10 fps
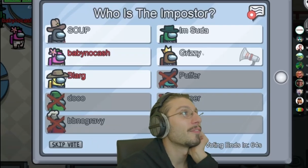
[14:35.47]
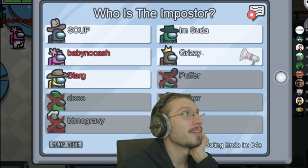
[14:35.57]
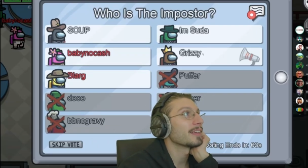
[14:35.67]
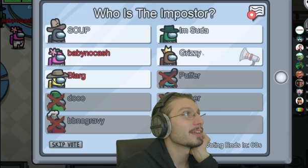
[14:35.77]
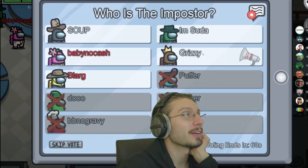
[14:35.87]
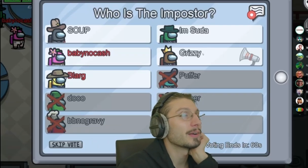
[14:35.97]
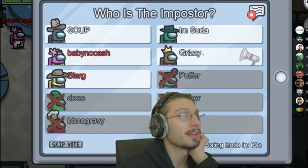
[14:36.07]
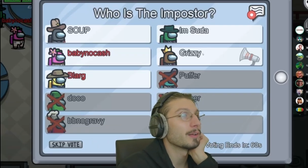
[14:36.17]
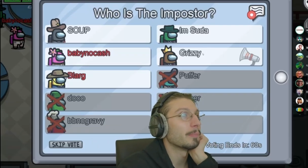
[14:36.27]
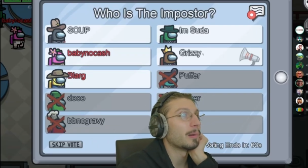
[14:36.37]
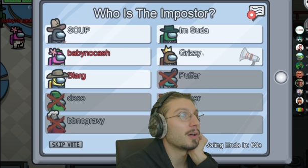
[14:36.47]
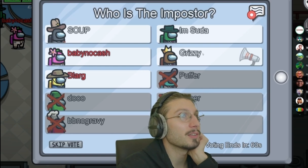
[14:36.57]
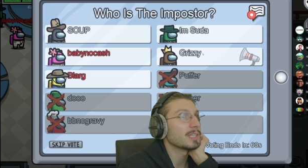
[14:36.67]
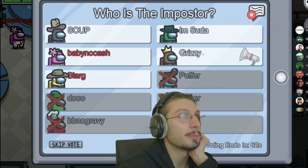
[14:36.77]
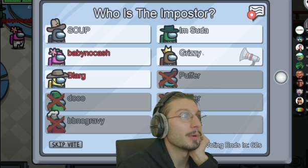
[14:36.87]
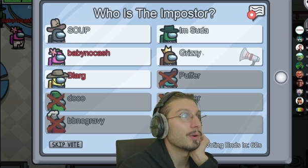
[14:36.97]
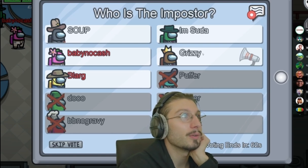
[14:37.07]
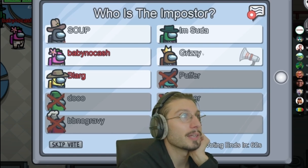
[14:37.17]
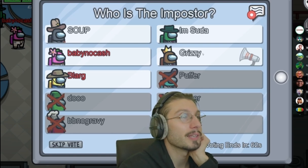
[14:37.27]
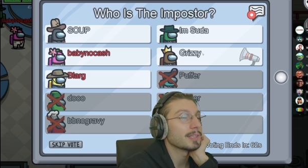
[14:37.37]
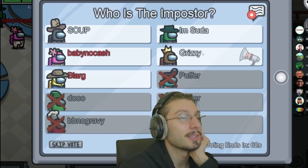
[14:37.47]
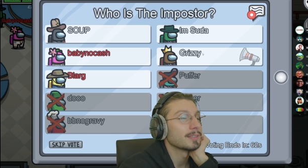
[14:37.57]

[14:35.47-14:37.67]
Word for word: I feel like you're yes. on a little ballsy, bro. Like.